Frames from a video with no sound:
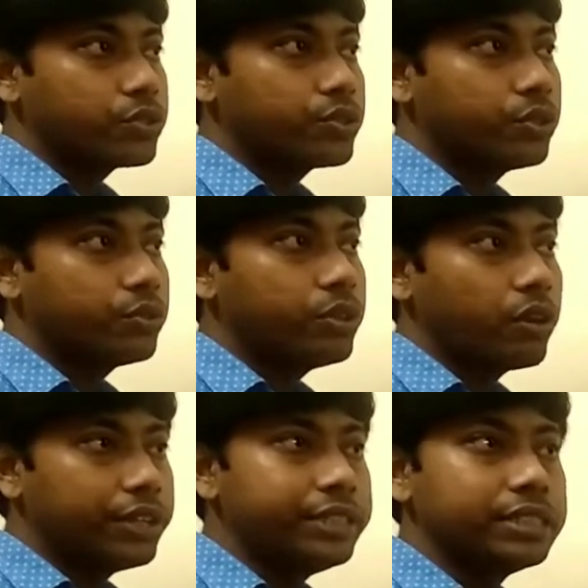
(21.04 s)
so we
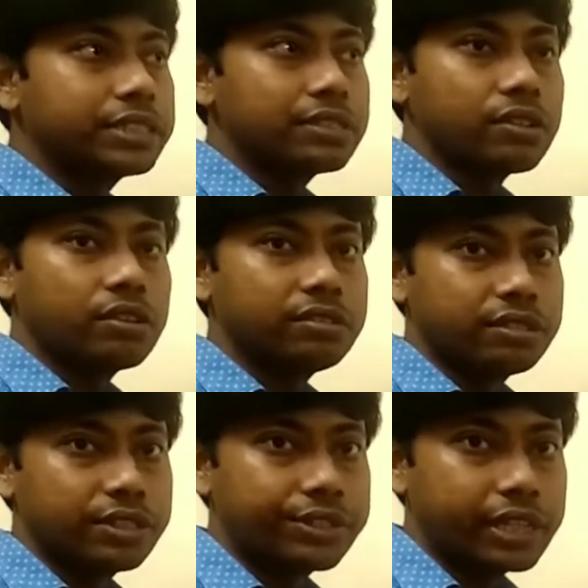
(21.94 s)
already discussed on
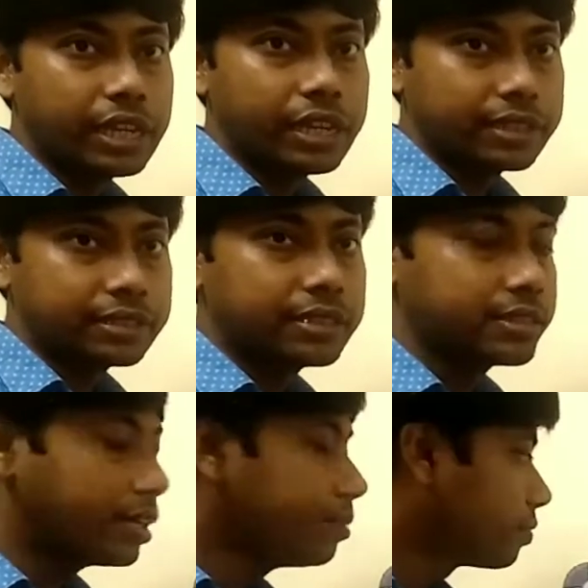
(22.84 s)
theoretical and
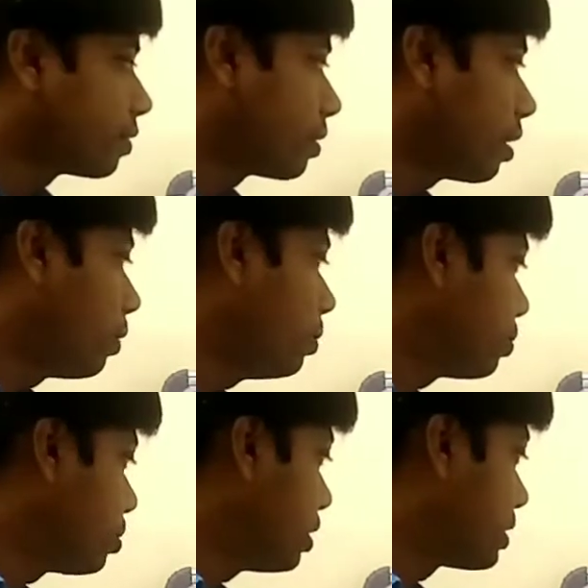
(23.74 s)
excess air. Now
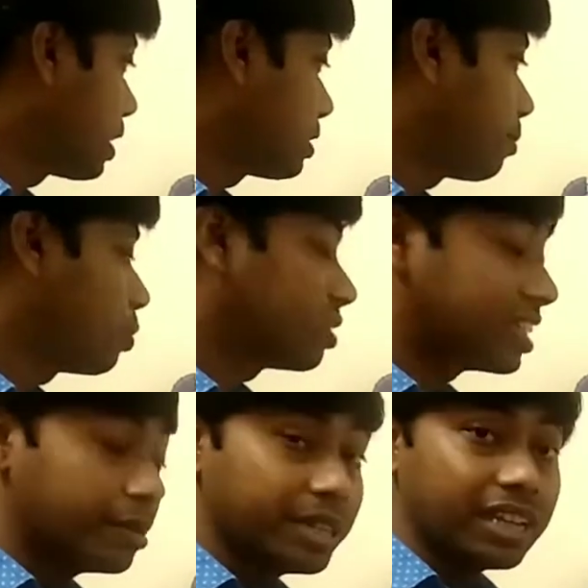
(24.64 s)
today we'll discuss
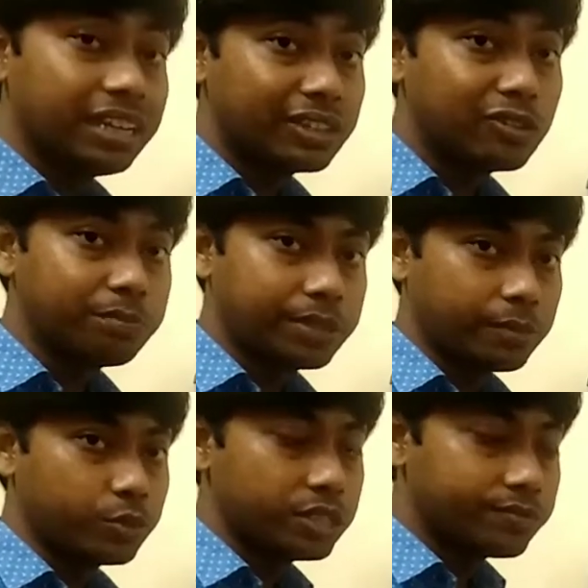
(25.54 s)
about chemical
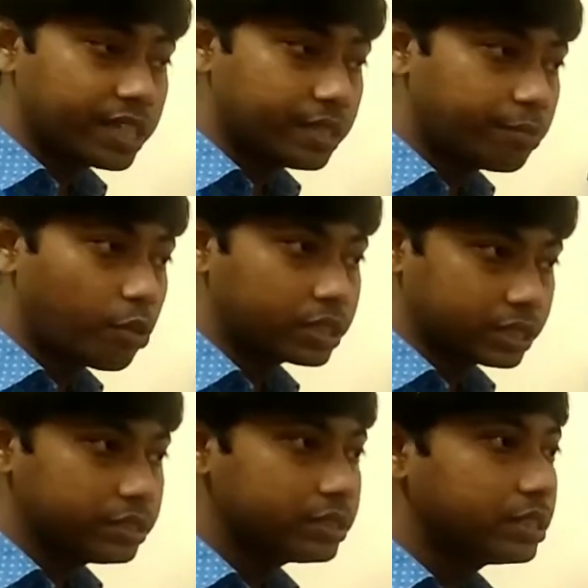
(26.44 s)
equilibrium, which is very
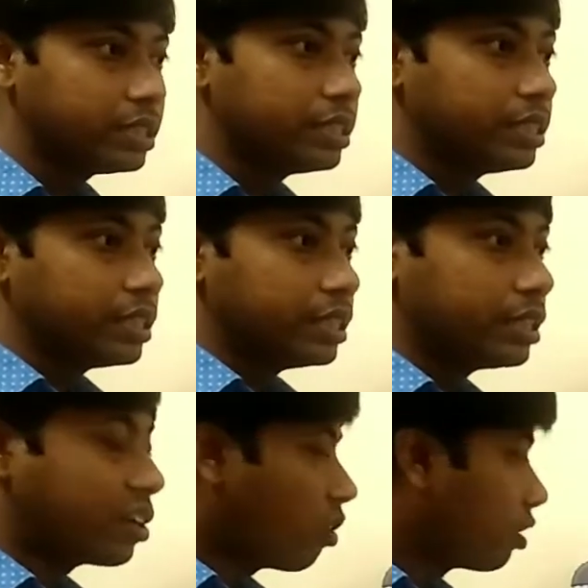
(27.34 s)
important
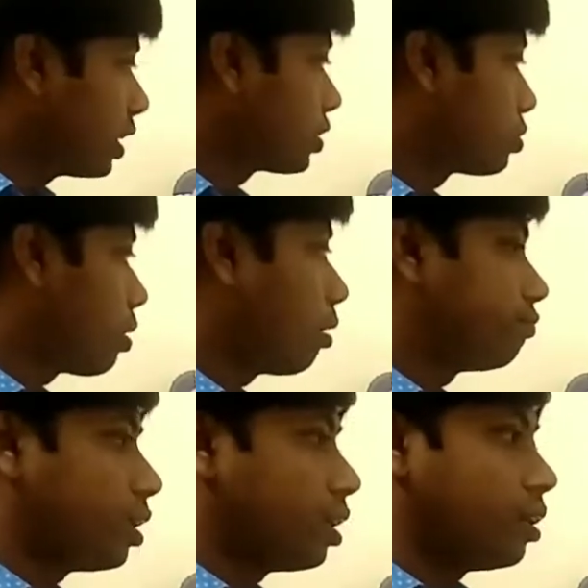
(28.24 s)
in the context
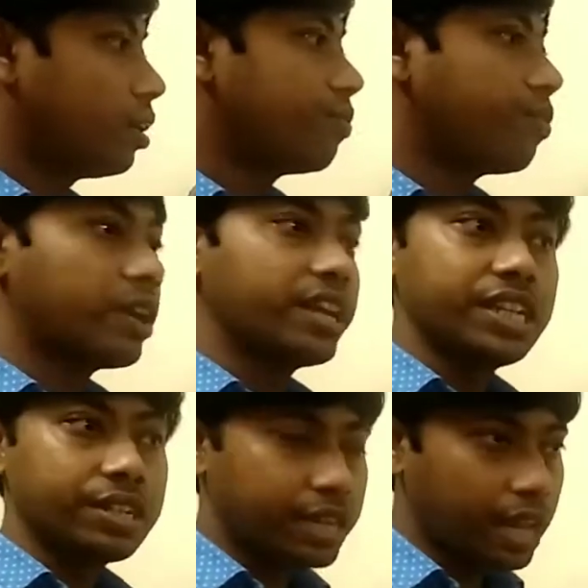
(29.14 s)
of for
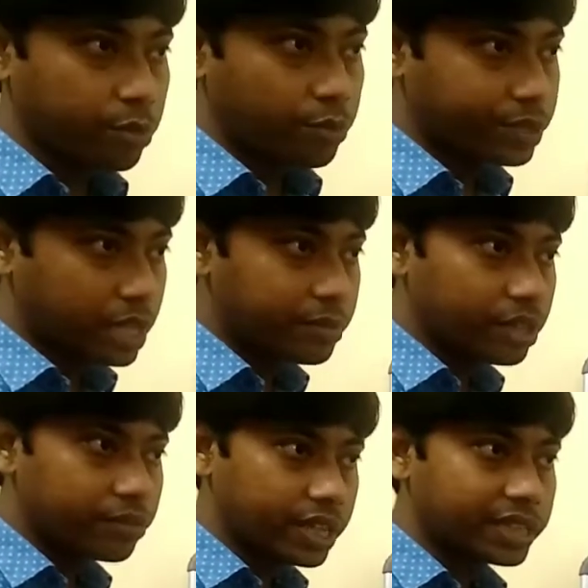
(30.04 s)
any type of
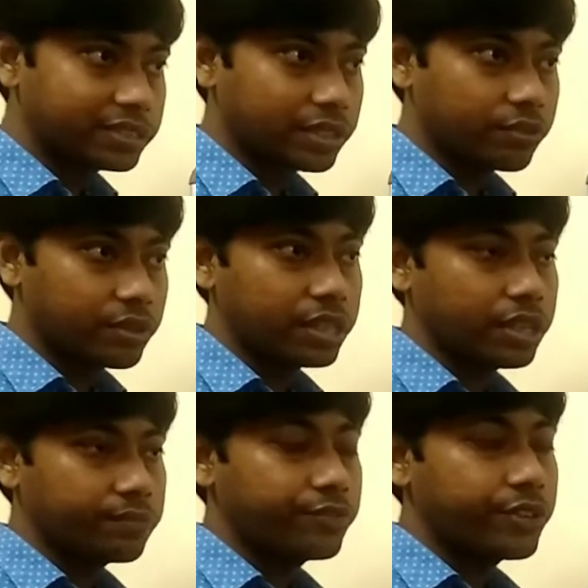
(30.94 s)
chemical reaction when
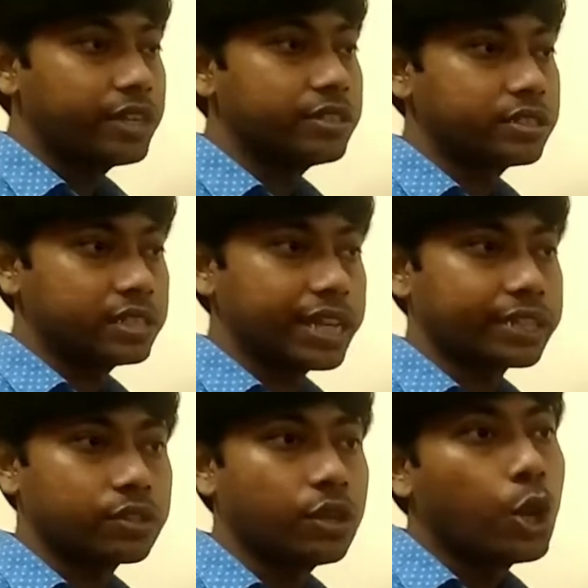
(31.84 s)
the fuel is
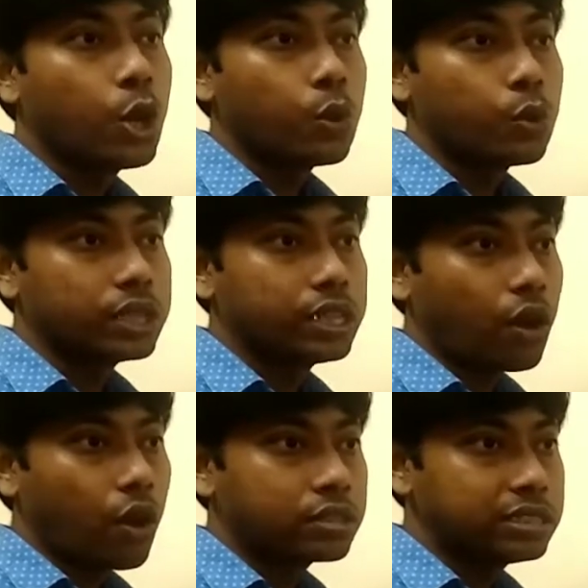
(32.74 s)
react with
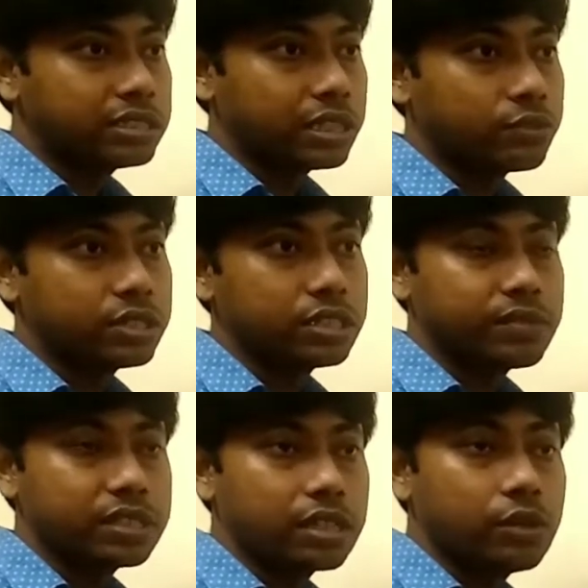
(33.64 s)
the oxygen, which is
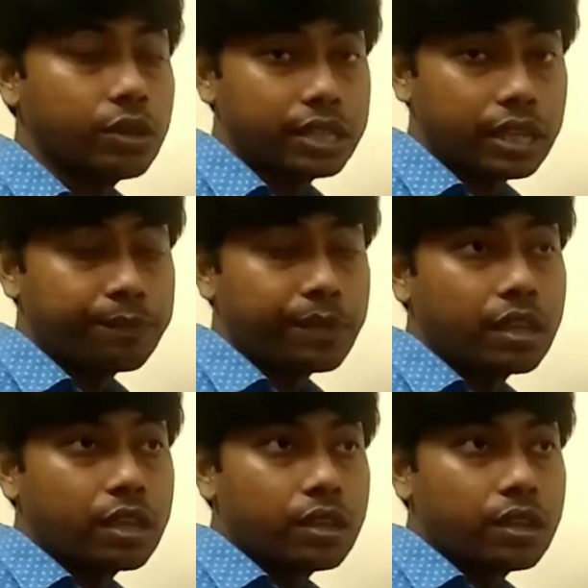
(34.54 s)
basically when the